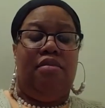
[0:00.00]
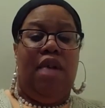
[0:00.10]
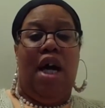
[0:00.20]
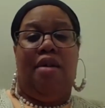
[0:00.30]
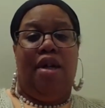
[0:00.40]

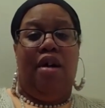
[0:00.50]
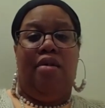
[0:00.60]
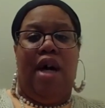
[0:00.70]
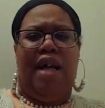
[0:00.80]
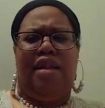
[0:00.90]
I don't know.
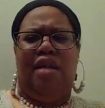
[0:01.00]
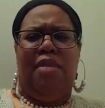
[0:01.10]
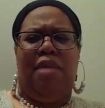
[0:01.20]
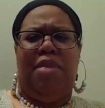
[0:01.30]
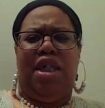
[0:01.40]
I think
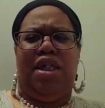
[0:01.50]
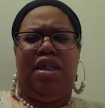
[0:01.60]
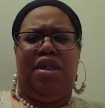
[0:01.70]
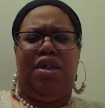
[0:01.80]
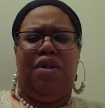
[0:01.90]
my biggest
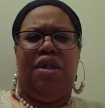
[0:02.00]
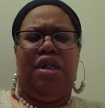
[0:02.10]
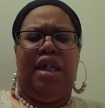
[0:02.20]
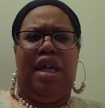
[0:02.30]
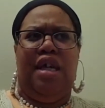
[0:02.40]
concern is
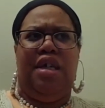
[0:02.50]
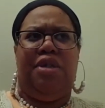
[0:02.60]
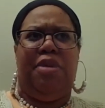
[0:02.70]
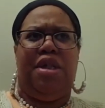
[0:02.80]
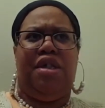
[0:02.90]
the
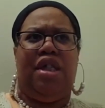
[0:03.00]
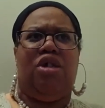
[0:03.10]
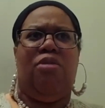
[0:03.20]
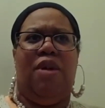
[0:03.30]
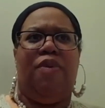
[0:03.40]
kids, because I
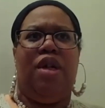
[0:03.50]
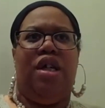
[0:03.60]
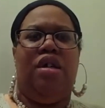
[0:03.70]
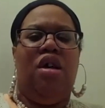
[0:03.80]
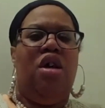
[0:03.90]
told my
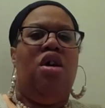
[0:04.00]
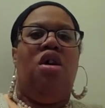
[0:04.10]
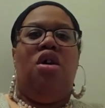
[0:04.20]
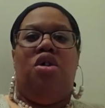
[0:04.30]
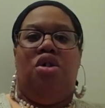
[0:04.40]
friend,
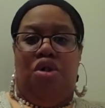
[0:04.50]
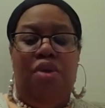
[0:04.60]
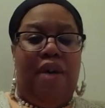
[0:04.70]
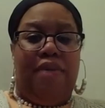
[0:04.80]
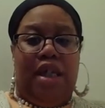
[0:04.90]
you
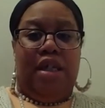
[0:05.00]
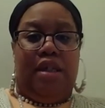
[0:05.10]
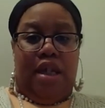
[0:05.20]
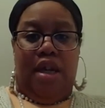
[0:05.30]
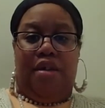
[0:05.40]
have to get it
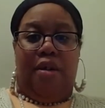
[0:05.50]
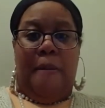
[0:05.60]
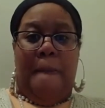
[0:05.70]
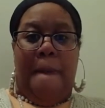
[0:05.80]
together.